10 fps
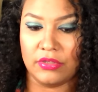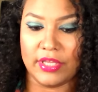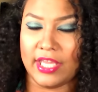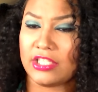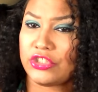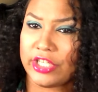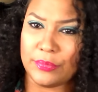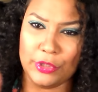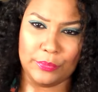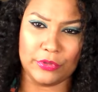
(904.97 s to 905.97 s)
You can't
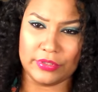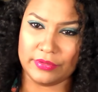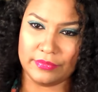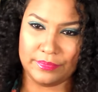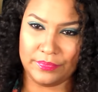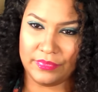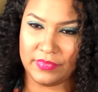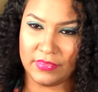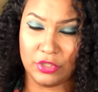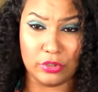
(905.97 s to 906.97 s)
trick people.
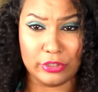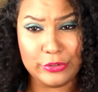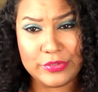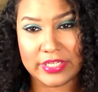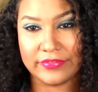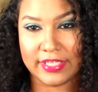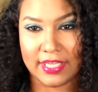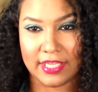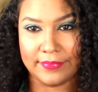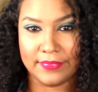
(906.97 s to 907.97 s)
You'll lose every
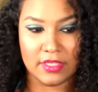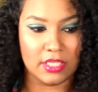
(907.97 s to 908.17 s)
time.